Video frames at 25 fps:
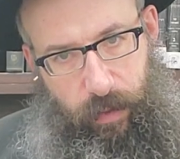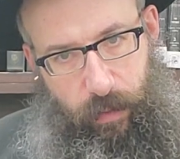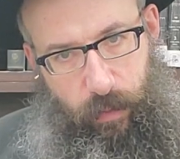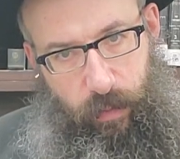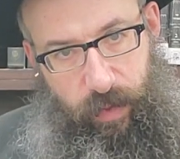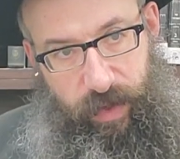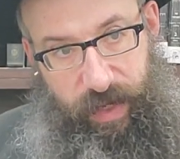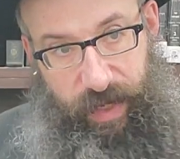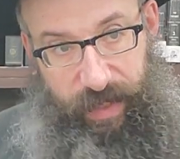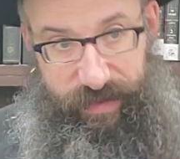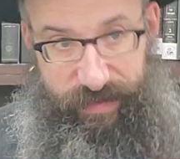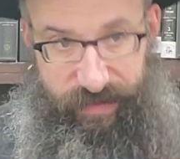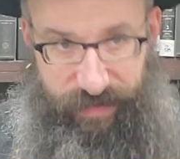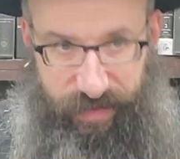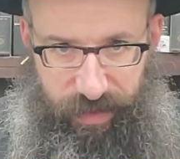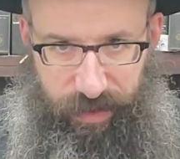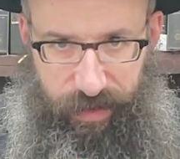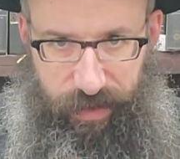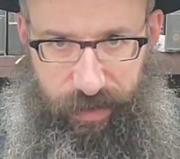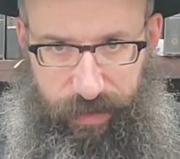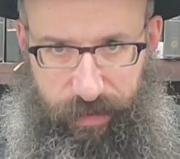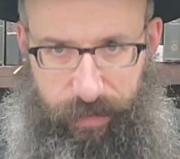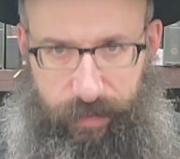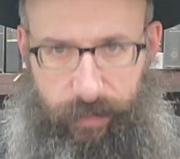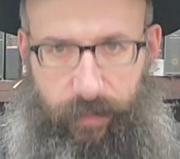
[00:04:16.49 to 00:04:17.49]
We can't see
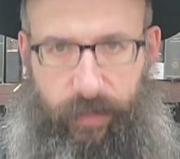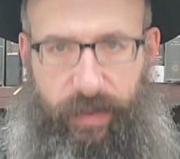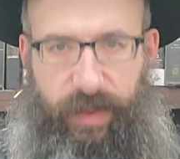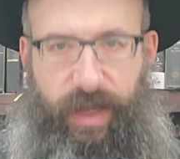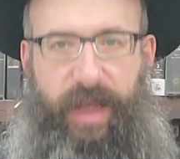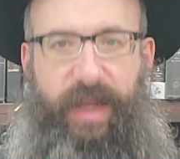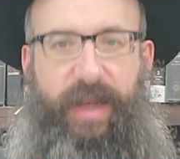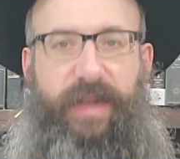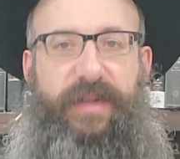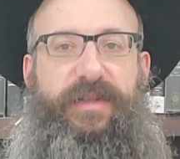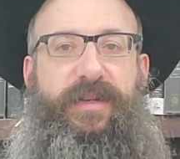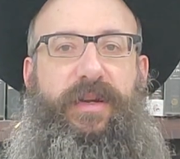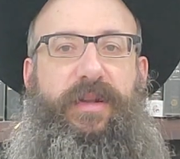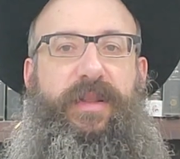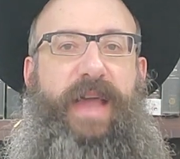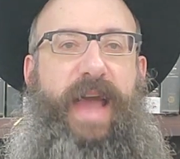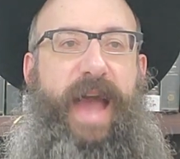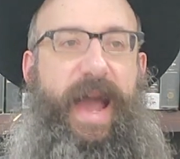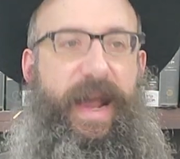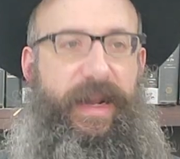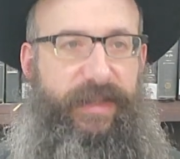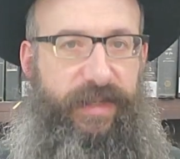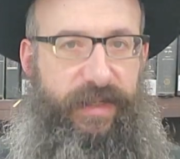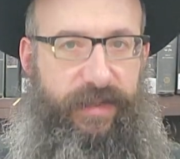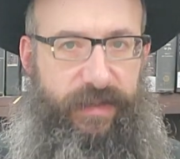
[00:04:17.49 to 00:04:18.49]
it, we can't necessarily
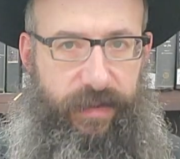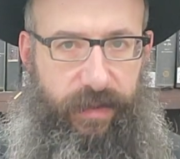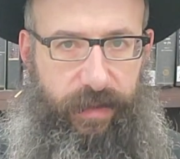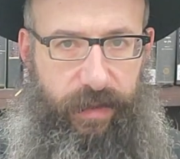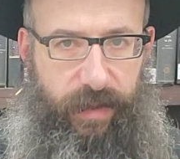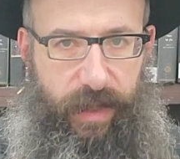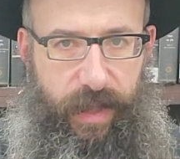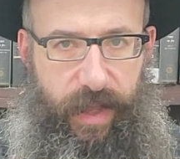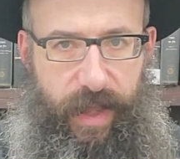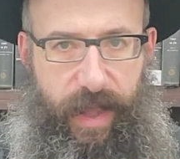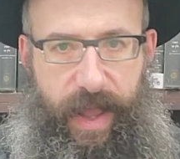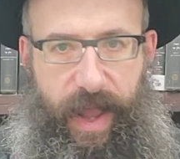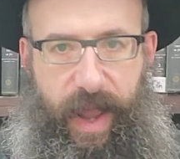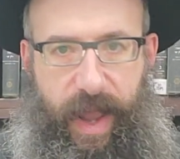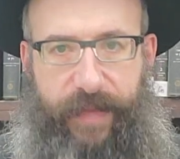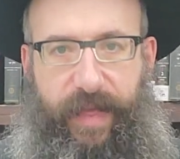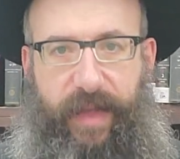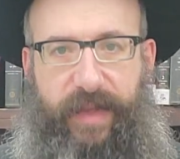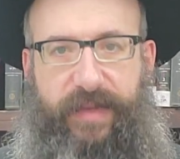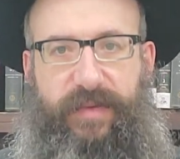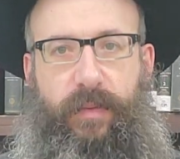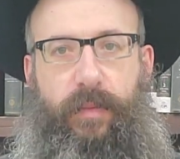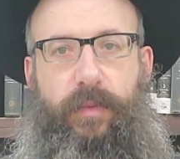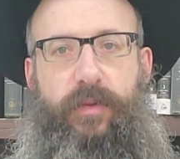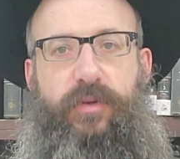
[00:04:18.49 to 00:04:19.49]
access it, and
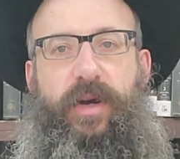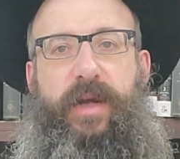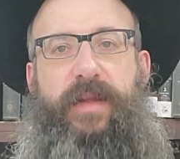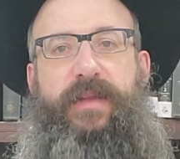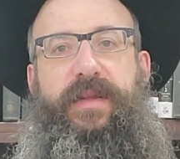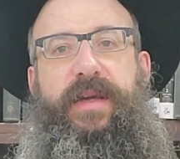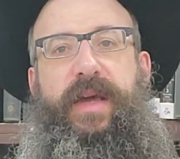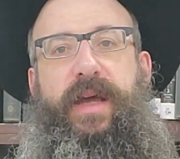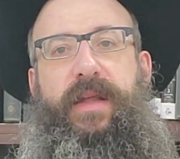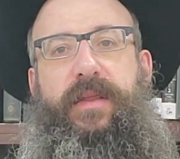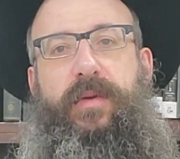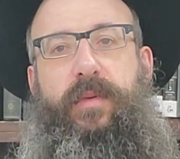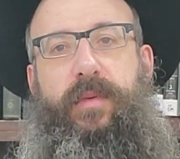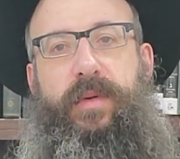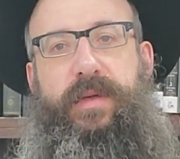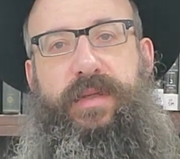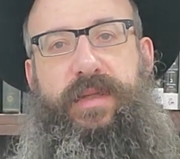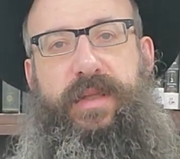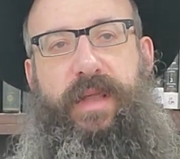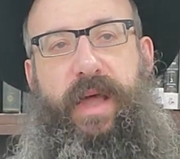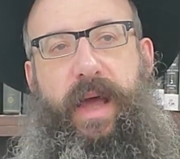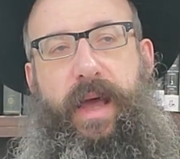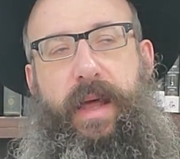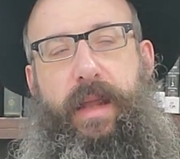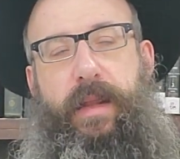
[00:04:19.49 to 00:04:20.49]
that's what we're trying to get to, is
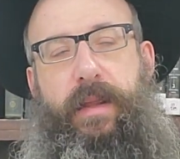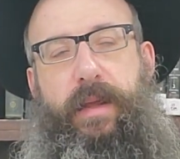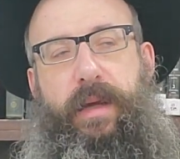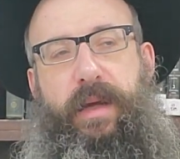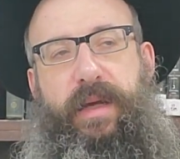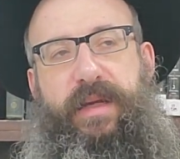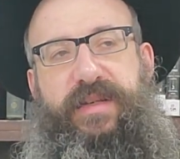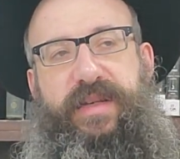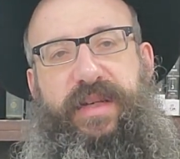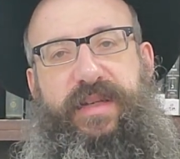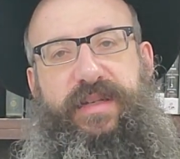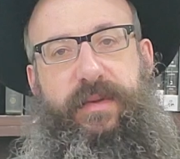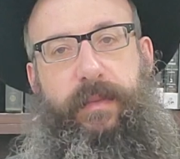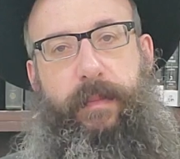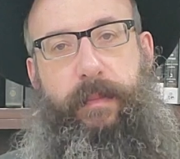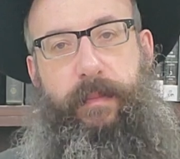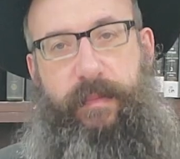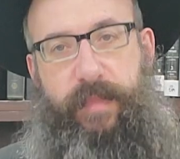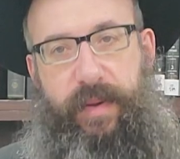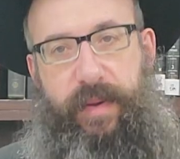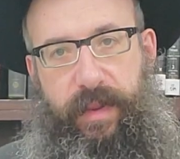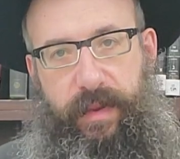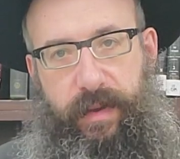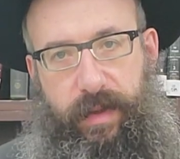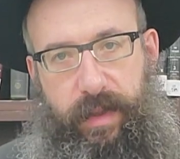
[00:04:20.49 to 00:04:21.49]
that
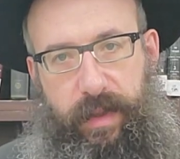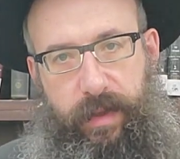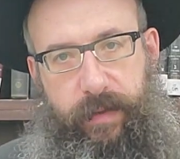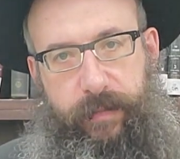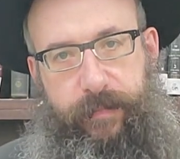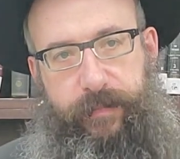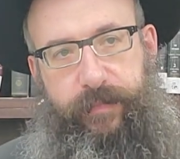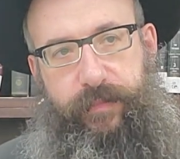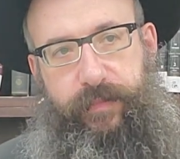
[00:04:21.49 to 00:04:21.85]
accessibility